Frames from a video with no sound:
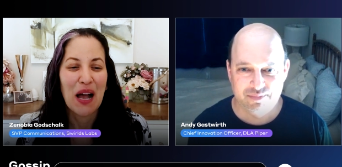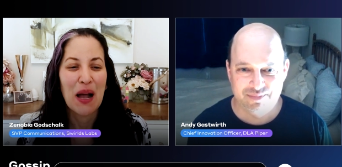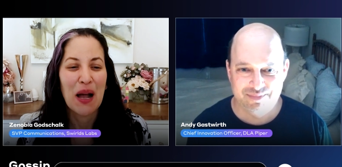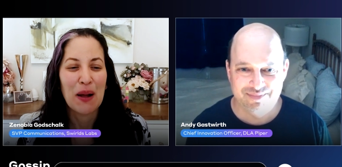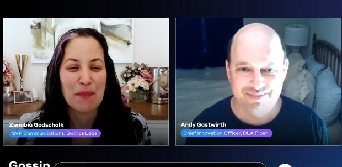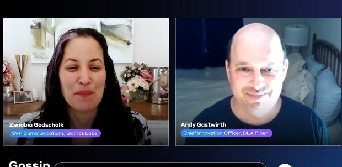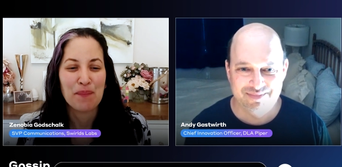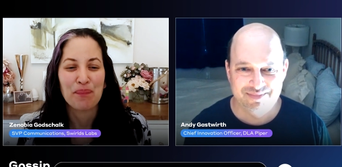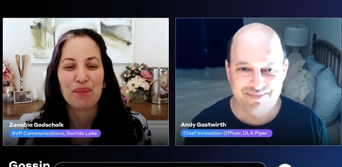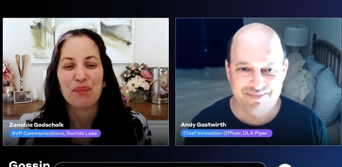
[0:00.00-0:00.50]

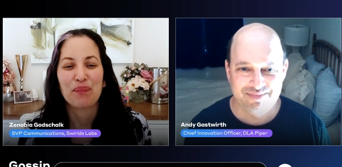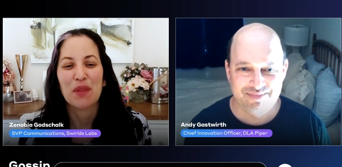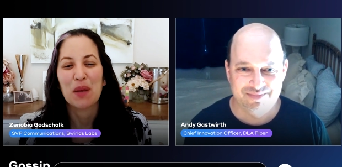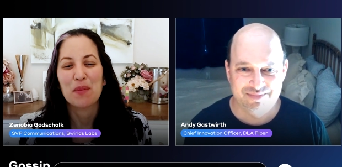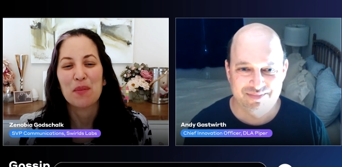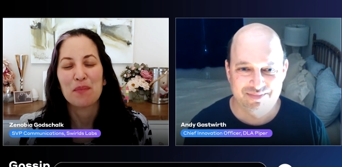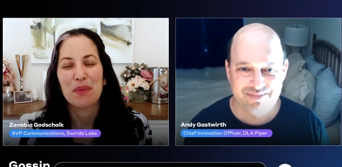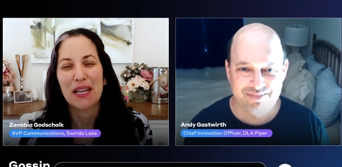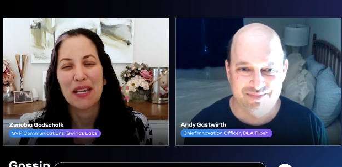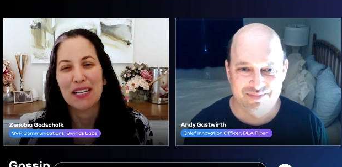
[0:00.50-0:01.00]
Speaker 1: Um
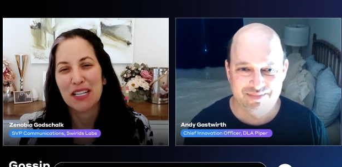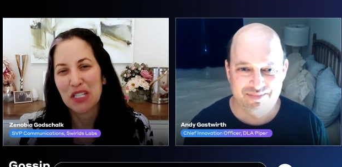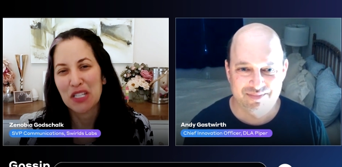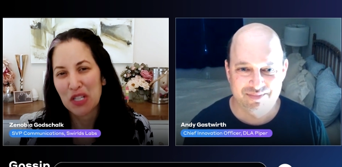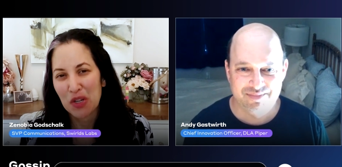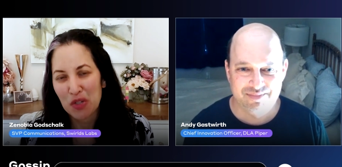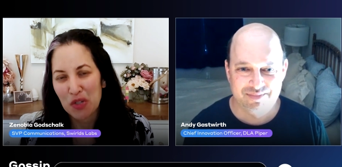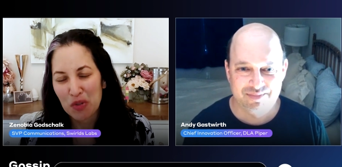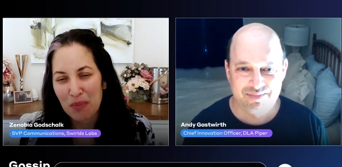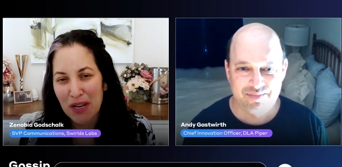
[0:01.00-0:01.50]
But, you
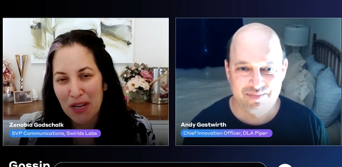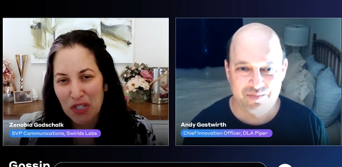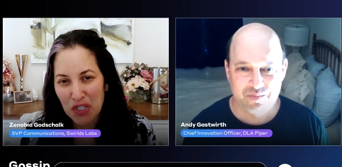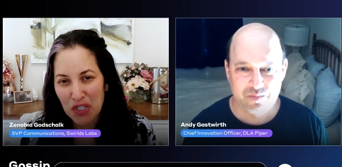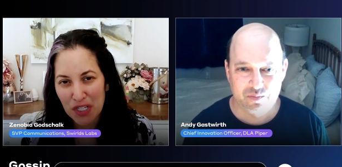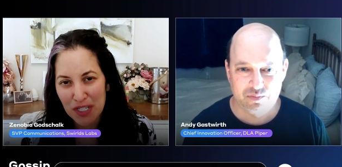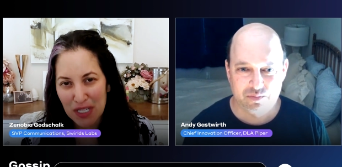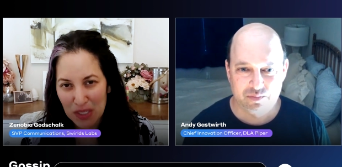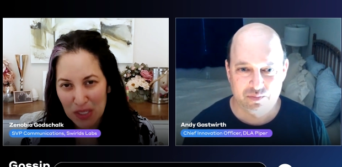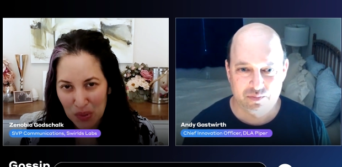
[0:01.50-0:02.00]
know, you
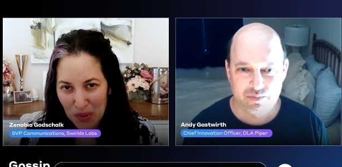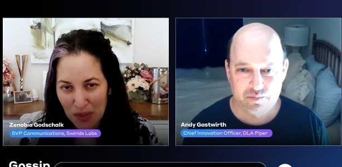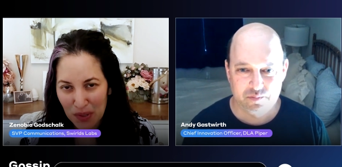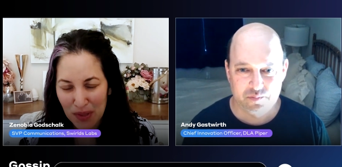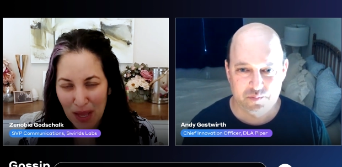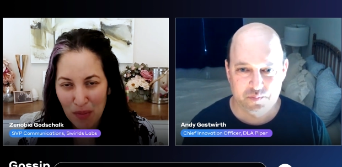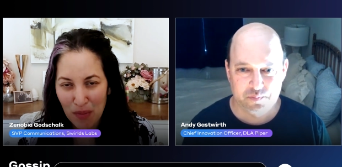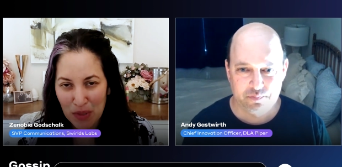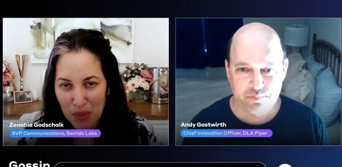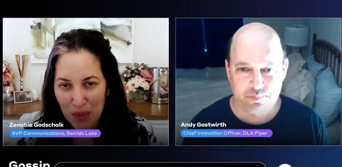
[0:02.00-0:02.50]
mentioned that sort of
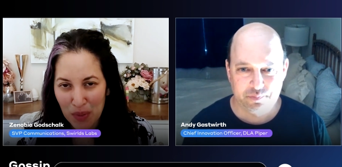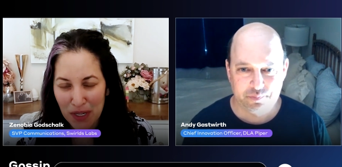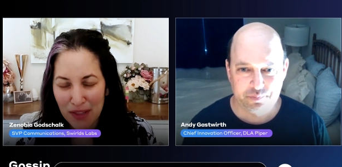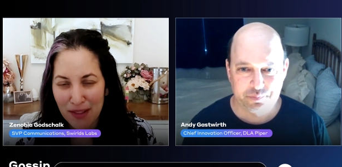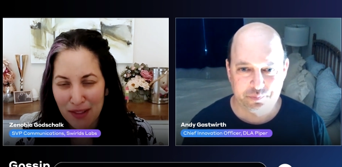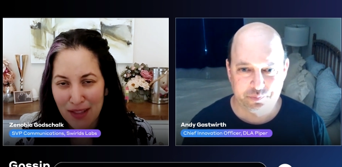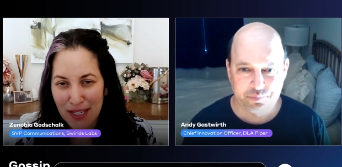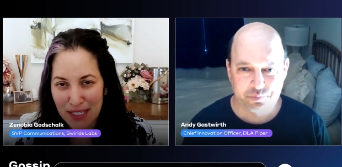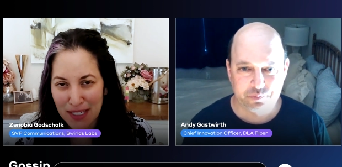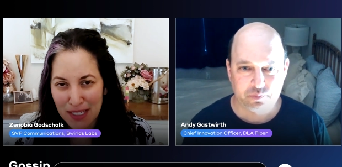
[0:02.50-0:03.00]
that was one of
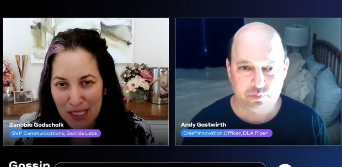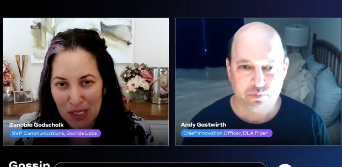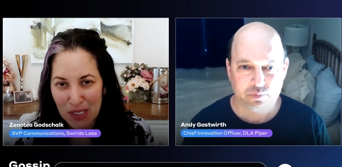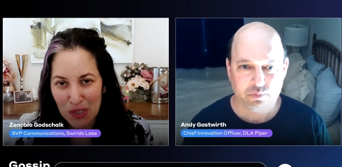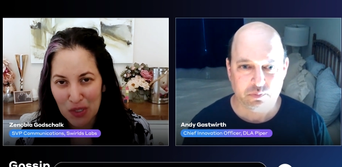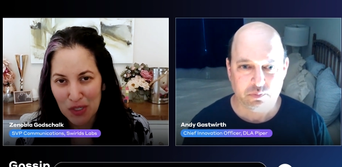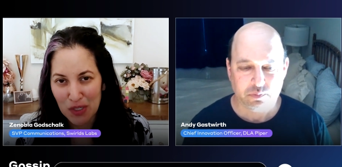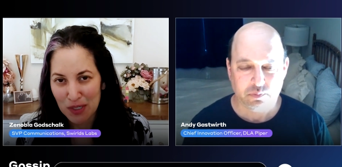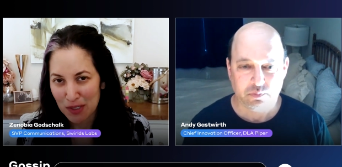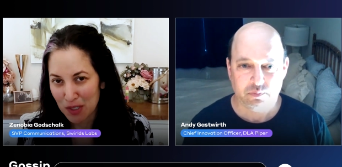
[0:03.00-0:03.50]
the lessons
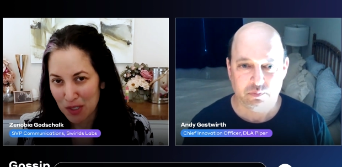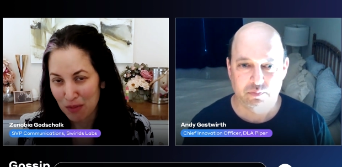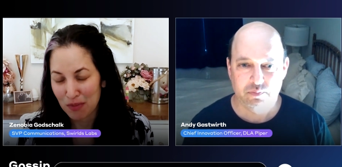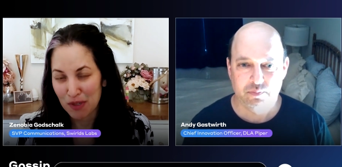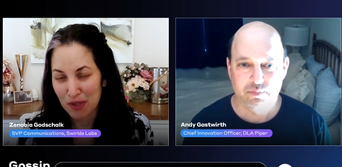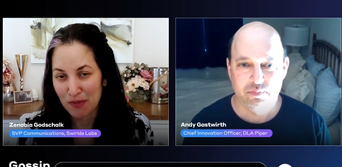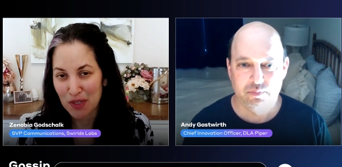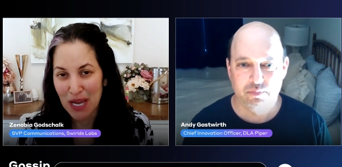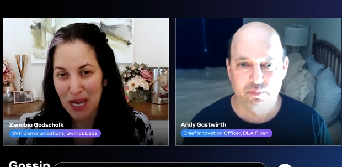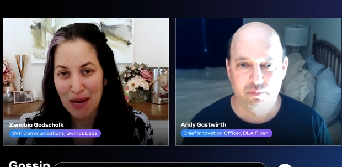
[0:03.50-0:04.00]
learned in terms
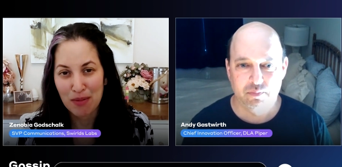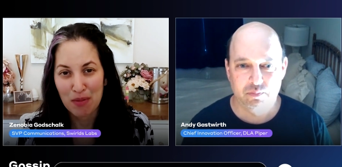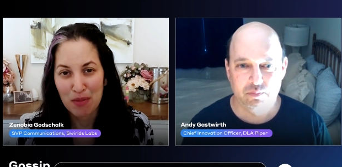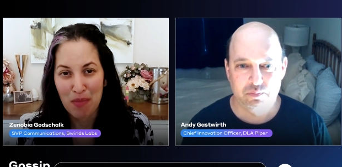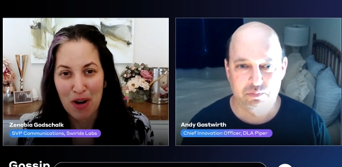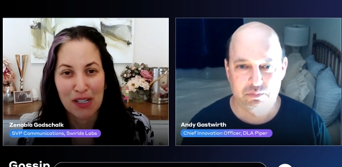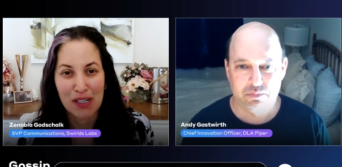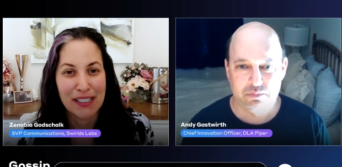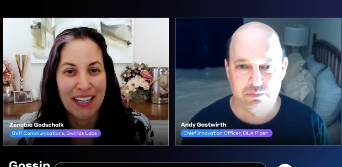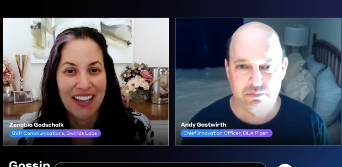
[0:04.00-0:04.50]
of time to
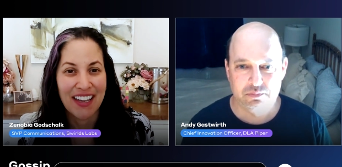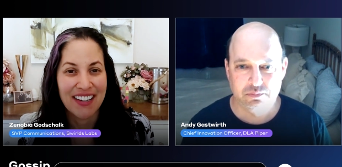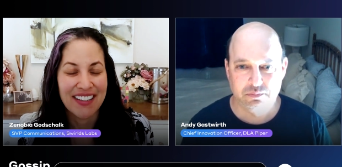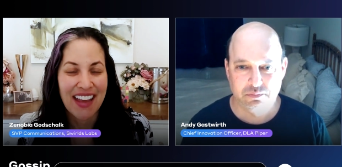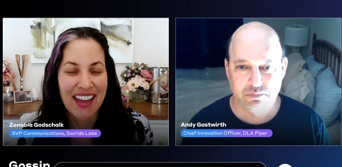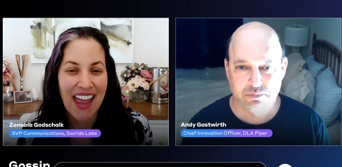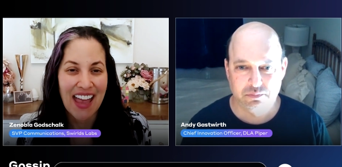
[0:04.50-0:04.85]
market.